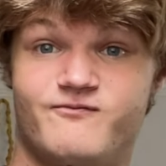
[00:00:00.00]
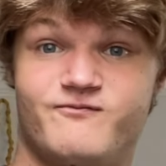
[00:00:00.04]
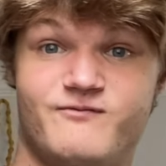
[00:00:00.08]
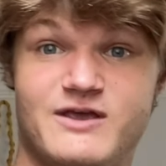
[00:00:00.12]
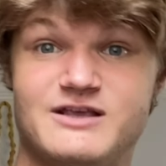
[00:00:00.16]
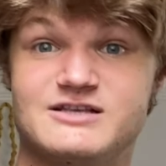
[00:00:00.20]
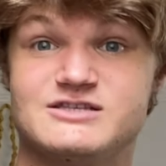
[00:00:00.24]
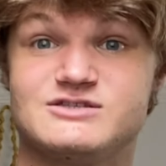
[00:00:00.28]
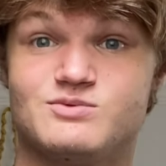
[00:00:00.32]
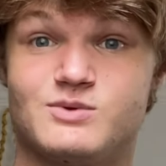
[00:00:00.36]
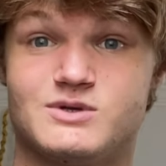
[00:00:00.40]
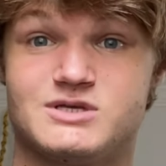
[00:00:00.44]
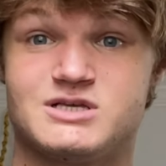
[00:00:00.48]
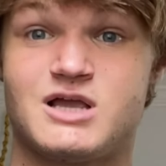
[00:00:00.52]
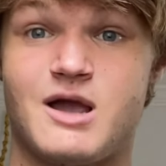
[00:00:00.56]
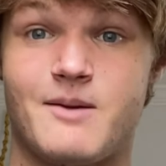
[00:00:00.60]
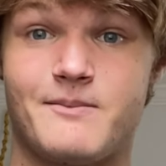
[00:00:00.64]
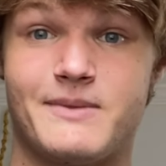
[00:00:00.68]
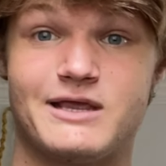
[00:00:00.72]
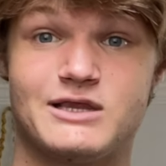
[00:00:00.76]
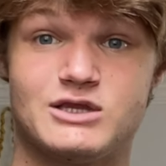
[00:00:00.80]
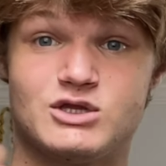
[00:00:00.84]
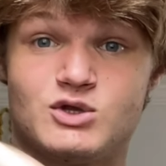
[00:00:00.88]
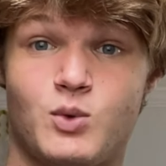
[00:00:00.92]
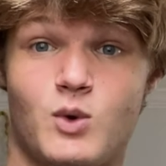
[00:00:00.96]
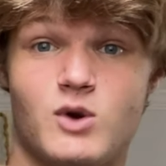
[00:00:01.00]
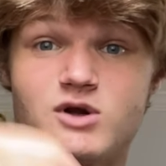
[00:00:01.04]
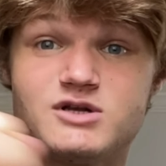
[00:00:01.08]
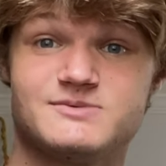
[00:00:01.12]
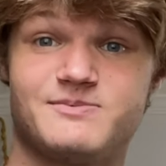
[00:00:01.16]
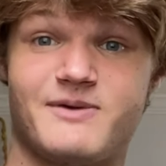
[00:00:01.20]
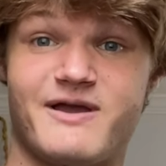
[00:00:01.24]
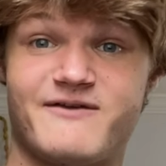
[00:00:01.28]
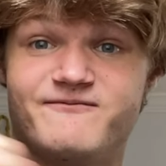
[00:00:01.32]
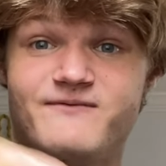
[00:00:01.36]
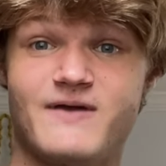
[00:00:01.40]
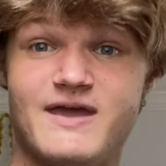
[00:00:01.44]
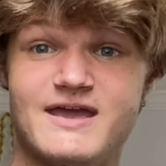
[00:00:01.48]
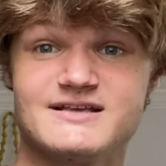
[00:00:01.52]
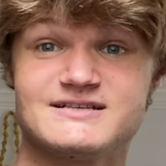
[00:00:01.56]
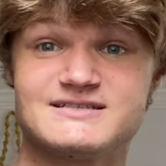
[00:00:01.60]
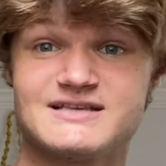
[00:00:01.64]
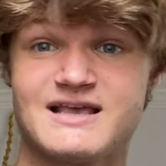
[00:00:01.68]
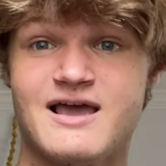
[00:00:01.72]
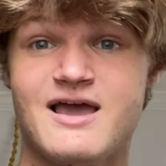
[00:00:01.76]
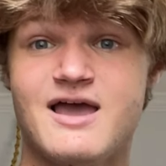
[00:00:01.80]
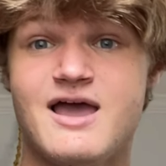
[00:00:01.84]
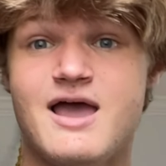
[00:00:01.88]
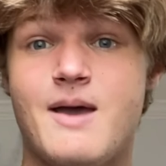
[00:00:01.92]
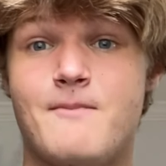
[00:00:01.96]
fist was coming towards my face,